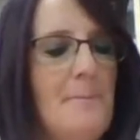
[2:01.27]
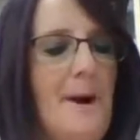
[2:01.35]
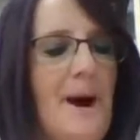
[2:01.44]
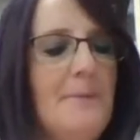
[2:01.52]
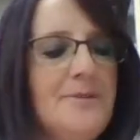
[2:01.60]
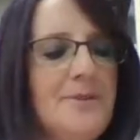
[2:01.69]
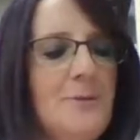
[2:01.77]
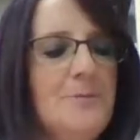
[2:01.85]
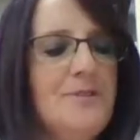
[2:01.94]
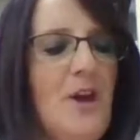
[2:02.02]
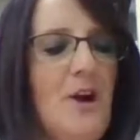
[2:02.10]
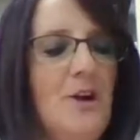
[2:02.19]
Bob
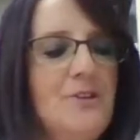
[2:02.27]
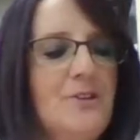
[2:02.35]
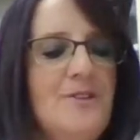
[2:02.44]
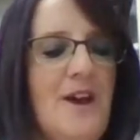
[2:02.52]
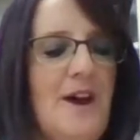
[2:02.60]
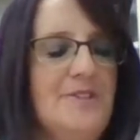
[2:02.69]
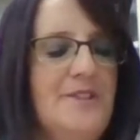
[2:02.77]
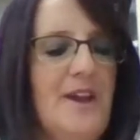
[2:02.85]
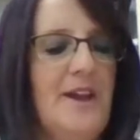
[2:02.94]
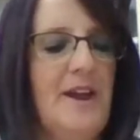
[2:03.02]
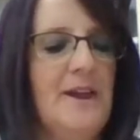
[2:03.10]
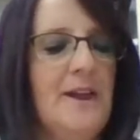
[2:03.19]
slips under Knot
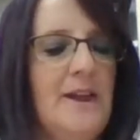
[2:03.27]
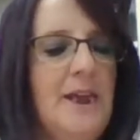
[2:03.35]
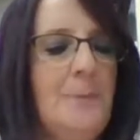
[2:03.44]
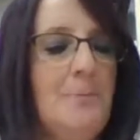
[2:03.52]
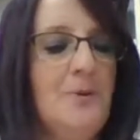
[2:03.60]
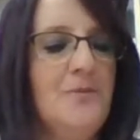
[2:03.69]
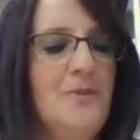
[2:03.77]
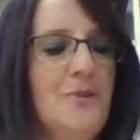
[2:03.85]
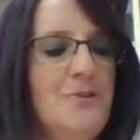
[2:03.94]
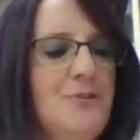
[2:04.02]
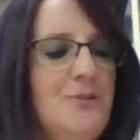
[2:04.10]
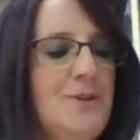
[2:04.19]
Tag. He
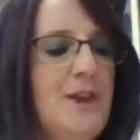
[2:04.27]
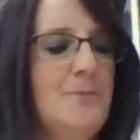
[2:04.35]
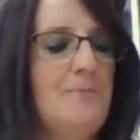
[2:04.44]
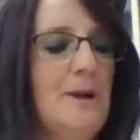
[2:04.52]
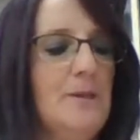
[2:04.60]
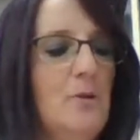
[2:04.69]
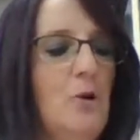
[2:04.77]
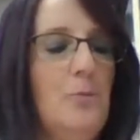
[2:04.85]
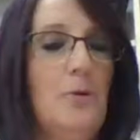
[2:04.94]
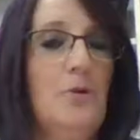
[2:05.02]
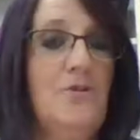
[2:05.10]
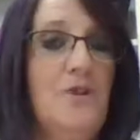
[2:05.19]
prefers to keep a low
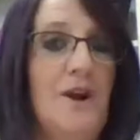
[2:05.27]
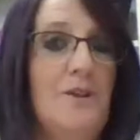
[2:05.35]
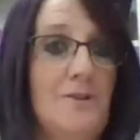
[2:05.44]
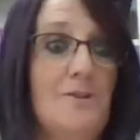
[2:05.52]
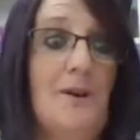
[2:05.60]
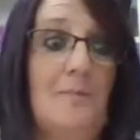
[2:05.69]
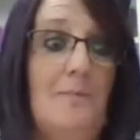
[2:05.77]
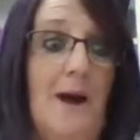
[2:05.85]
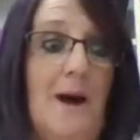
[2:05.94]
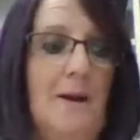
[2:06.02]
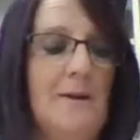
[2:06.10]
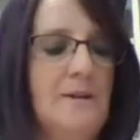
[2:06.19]
profile around
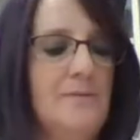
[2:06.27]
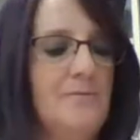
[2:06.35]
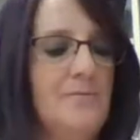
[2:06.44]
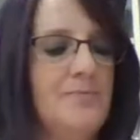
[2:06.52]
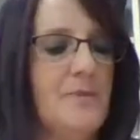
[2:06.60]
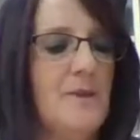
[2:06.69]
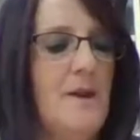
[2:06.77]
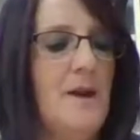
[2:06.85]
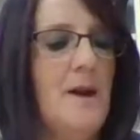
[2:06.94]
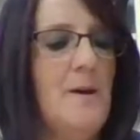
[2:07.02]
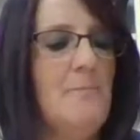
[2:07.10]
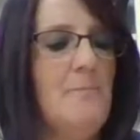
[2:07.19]
Mac.
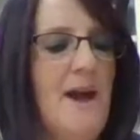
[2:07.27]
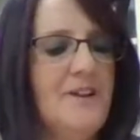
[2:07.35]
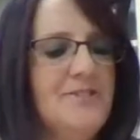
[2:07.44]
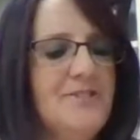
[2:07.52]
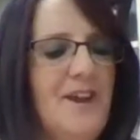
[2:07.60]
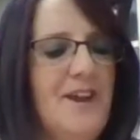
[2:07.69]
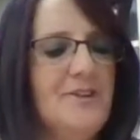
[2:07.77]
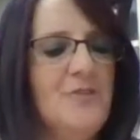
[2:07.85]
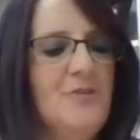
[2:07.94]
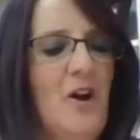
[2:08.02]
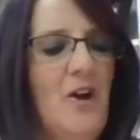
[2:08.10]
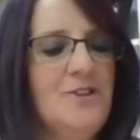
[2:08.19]
Mac's gaze
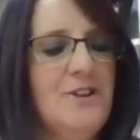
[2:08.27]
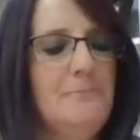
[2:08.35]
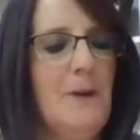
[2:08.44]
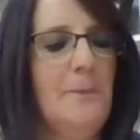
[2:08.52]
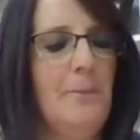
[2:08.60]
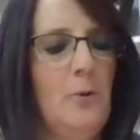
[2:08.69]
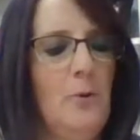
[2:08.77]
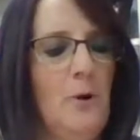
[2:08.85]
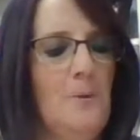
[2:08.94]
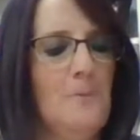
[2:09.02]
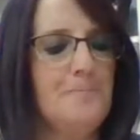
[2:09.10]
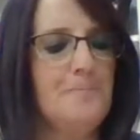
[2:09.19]
falls on my
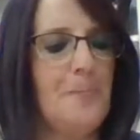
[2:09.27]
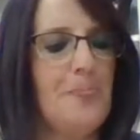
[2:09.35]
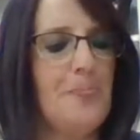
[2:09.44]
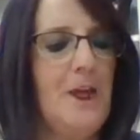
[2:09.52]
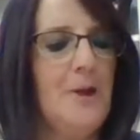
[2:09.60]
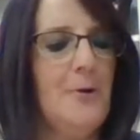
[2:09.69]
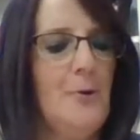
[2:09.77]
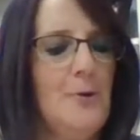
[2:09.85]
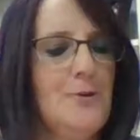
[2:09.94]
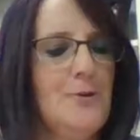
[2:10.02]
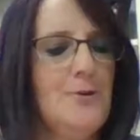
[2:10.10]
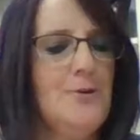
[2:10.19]
pool. A
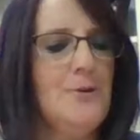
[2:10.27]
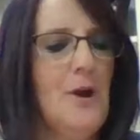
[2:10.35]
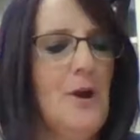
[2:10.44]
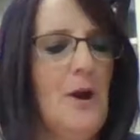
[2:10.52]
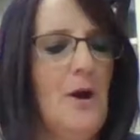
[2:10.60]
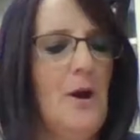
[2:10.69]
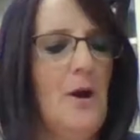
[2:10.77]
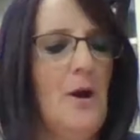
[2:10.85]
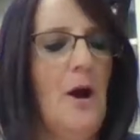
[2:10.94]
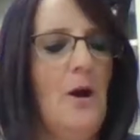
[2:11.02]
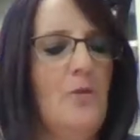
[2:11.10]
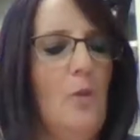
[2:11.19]
corner
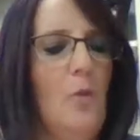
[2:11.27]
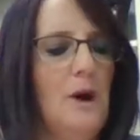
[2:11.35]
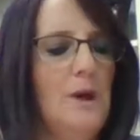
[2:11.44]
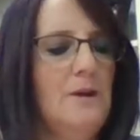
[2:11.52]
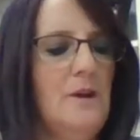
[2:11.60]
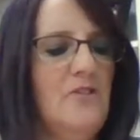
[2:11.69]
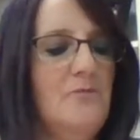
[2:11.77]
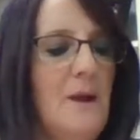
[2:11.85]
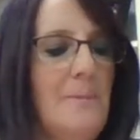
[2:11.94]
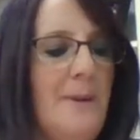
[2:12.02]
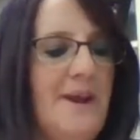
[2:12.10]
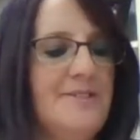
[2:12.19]
of one of
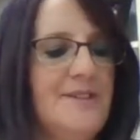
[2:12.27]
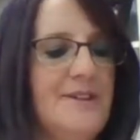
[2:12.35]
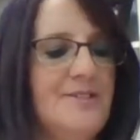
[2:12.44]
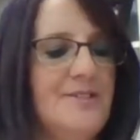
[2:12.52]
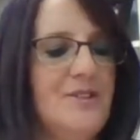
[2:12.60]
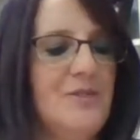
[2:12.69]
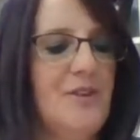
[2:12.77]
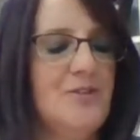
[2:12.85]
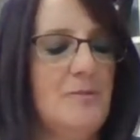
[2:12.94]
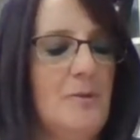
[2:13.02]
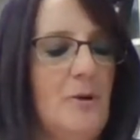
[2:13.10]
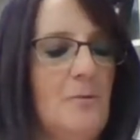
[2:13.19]
my paintings is
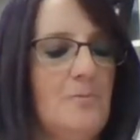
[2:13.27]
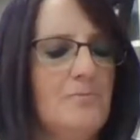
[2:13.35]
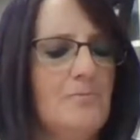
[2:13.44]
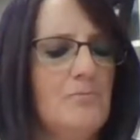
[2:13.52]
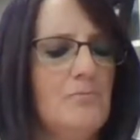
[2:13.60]
visible.